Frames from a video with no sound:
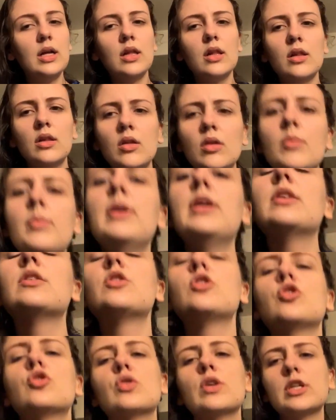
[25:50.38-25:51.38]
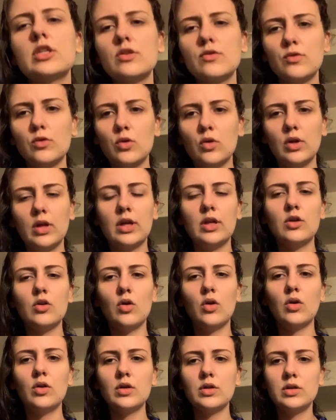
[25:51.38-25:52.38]
a little bit stressful, and
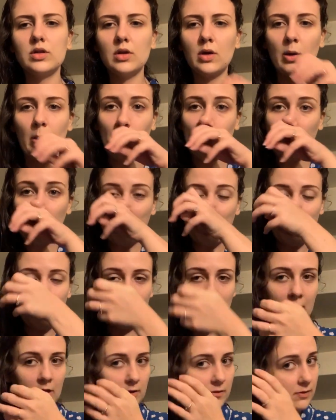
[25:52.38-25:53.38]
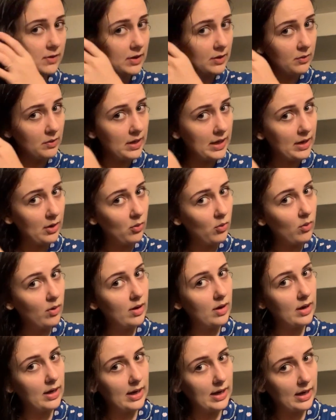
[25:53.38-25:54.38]
also I found out
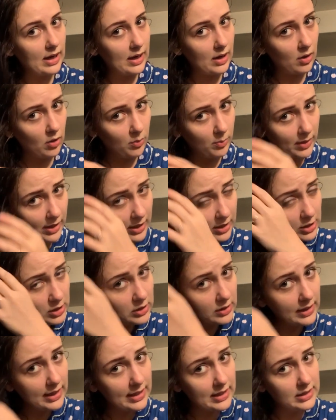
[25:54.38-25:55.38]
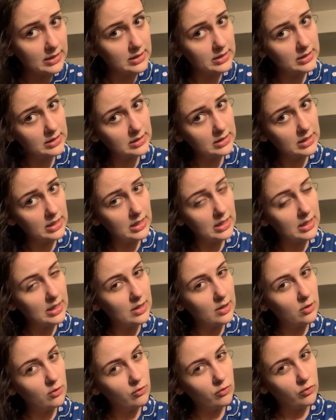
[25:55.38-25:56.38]
how much less
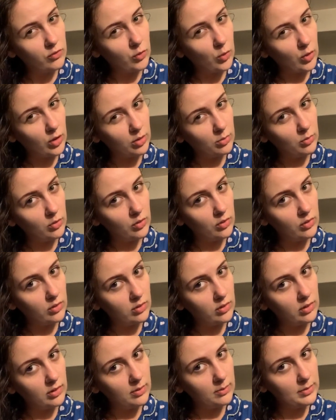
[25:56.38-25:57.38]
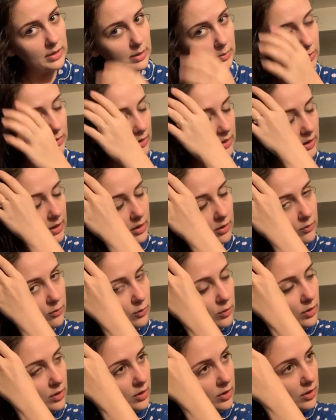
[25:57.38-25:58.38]
formal people in
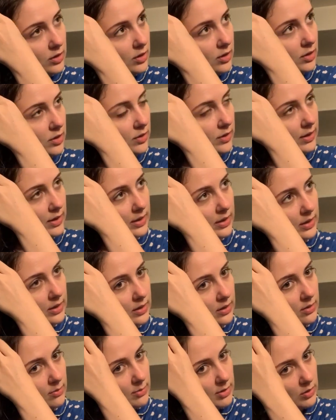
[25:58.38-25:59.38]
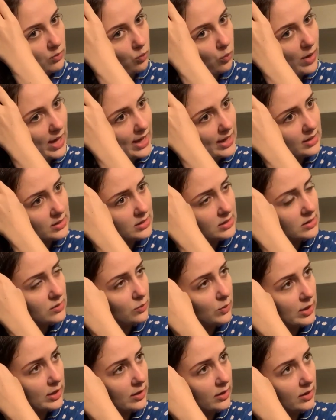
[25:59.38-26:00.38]
California are than in the Midwest,
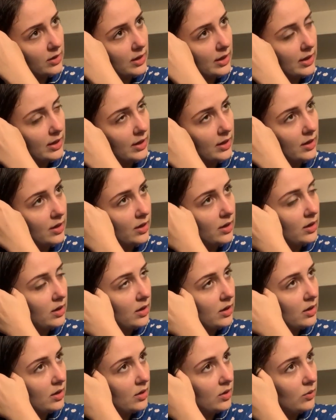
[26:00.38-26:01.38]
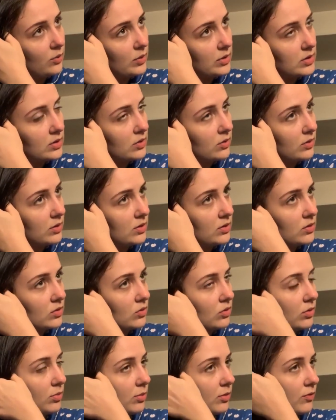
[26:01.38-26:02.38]
where I was going to
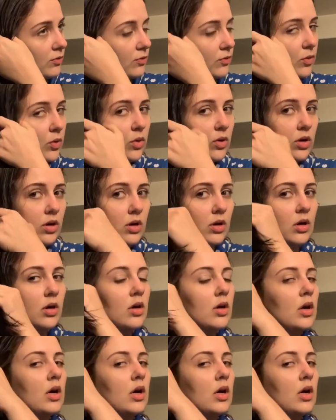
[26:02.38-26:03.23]
school before.